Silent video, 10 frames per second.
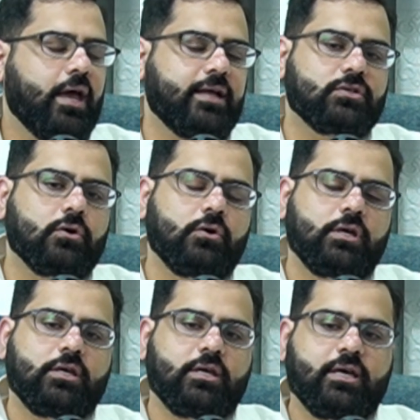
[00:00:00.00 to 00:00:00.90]
And so
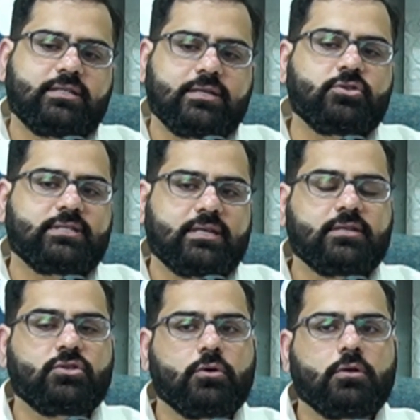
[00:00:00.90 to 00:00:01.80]
it's interesting
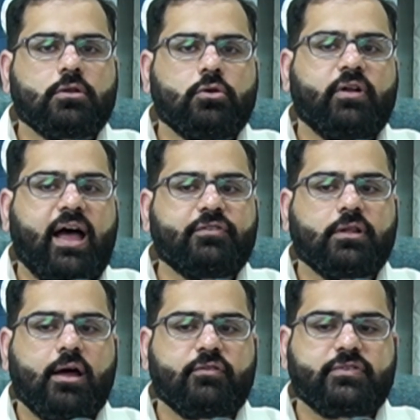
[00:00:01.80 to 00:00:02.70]
because you'll have a
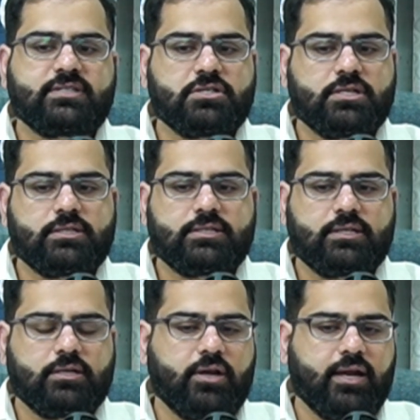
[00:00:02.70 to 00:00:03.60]
lot of physicians in
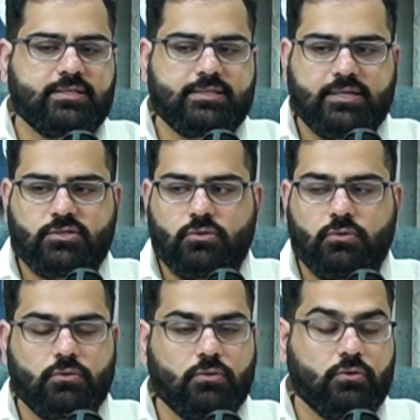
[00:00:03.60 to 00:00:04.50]
the United States
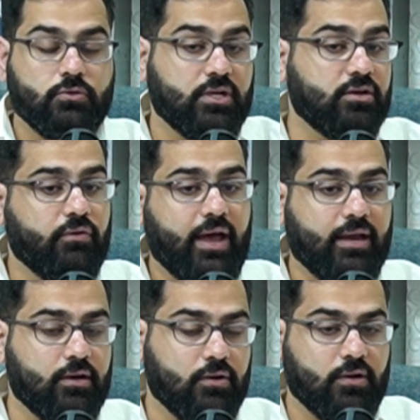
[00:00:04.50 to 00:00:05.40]
whose undergrad